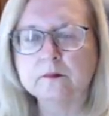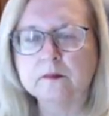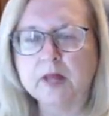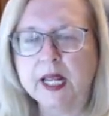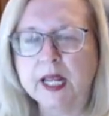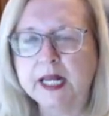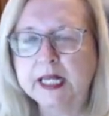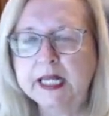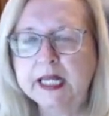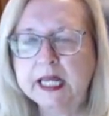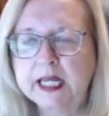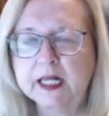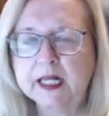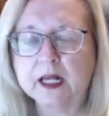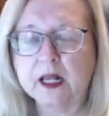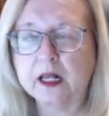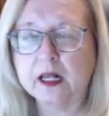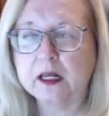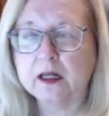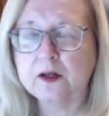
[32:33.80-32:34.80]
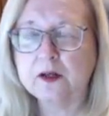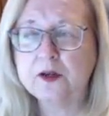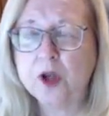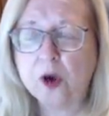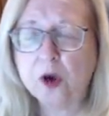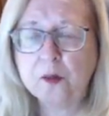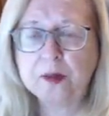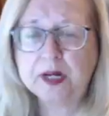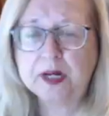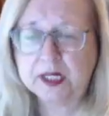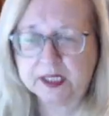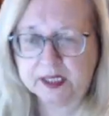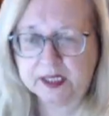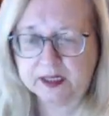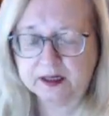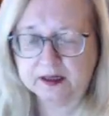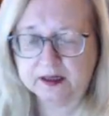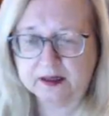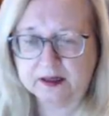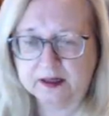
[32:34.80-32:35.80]
And again, nobody
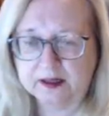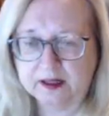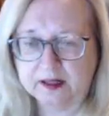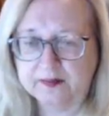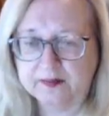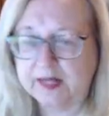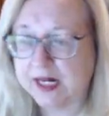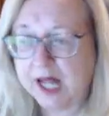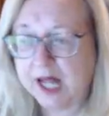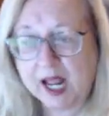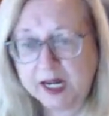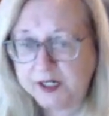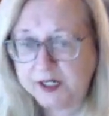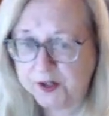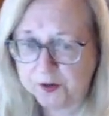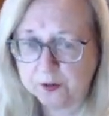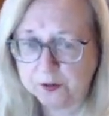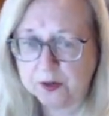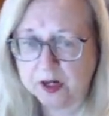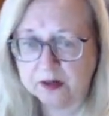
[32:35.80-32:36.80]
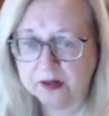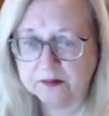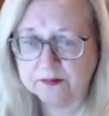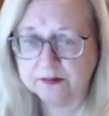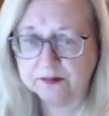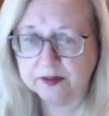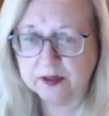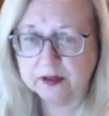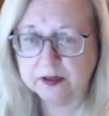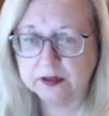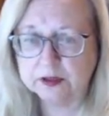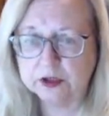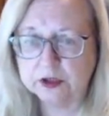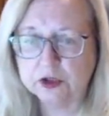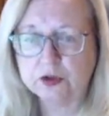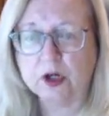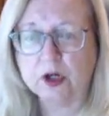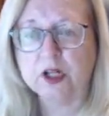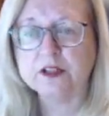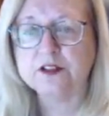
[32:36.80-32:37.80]
that I know of
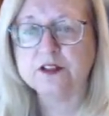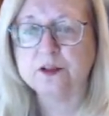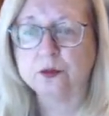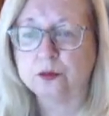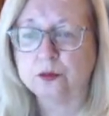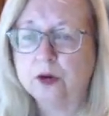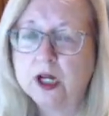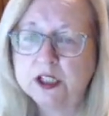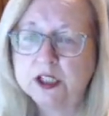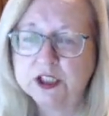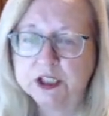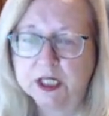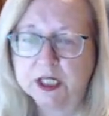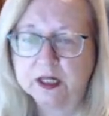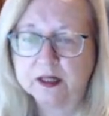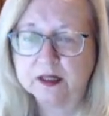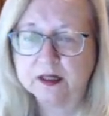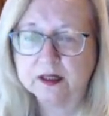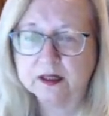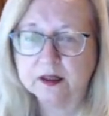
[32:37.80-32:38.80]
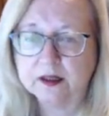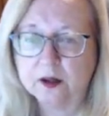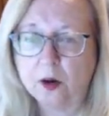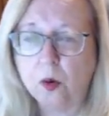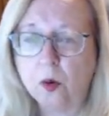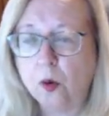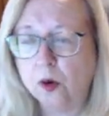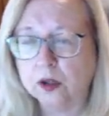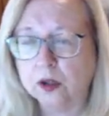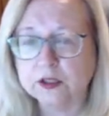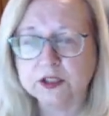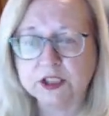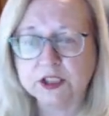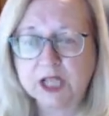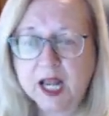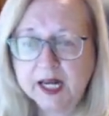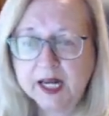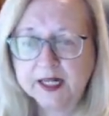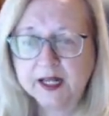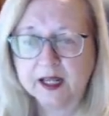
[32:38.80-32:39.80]
trusts Russia or
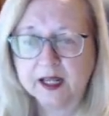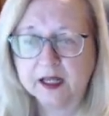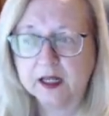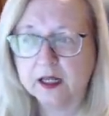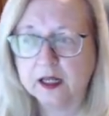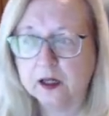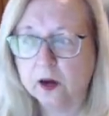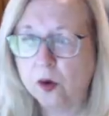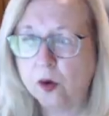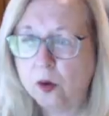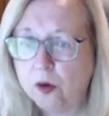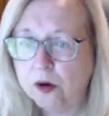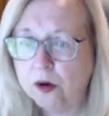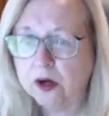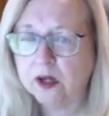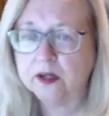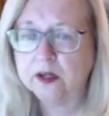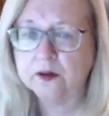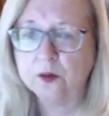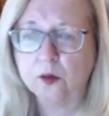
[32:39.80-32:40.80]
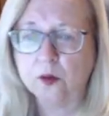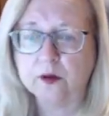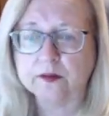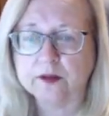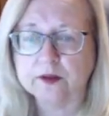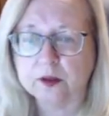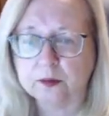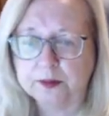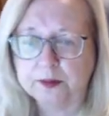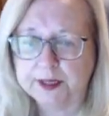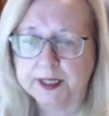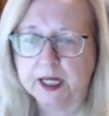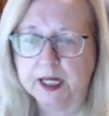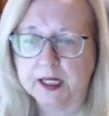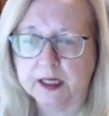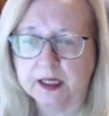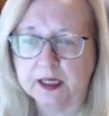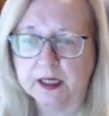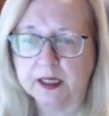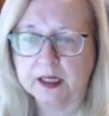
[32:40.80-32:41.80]
China or North Korea.
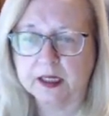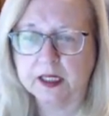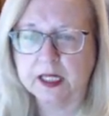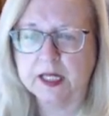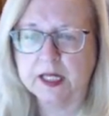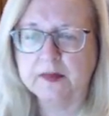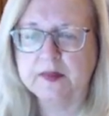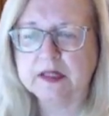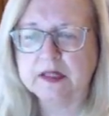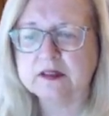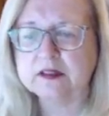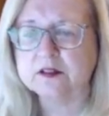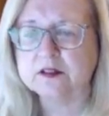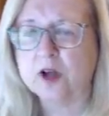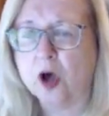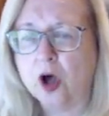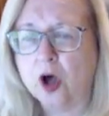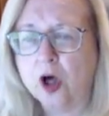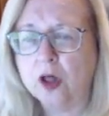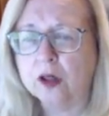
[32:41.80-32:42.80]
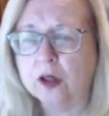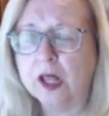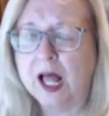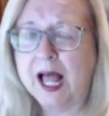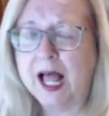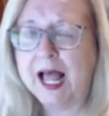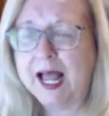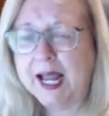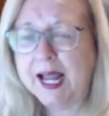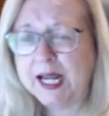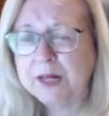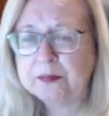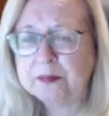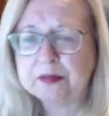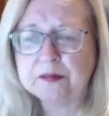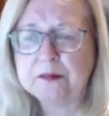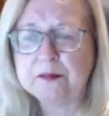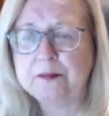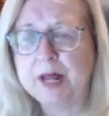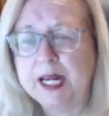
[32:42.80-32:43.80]
This is all hype
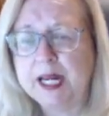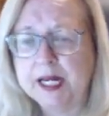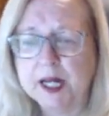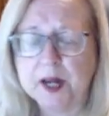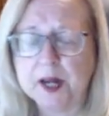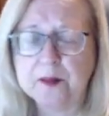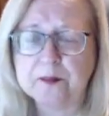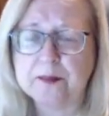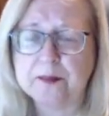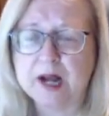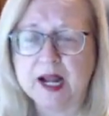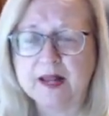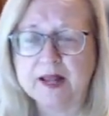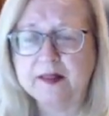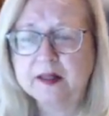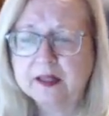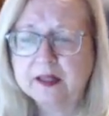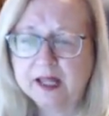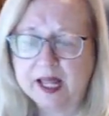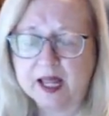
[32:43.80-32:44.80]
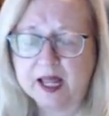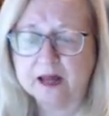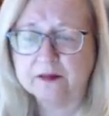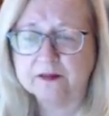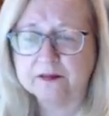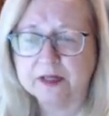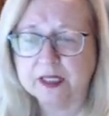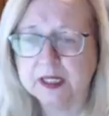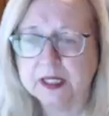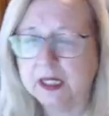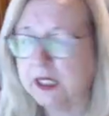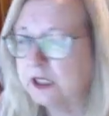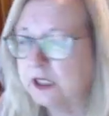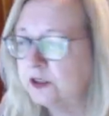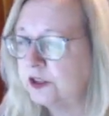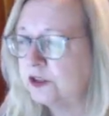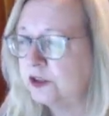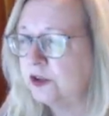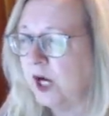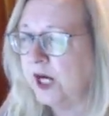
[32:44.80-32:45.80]
made up by the left
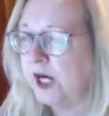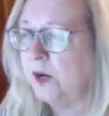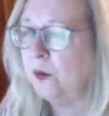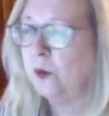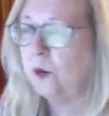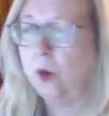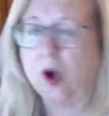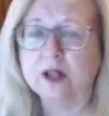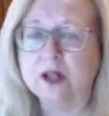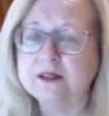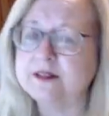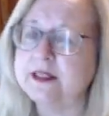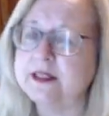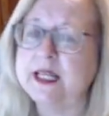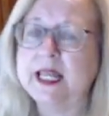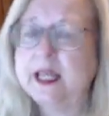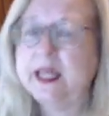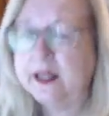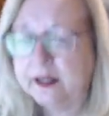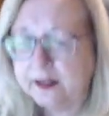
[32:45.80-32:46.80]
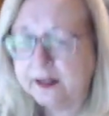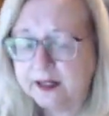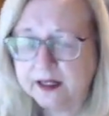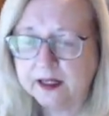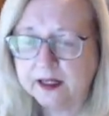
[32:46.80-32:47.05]
to try to once again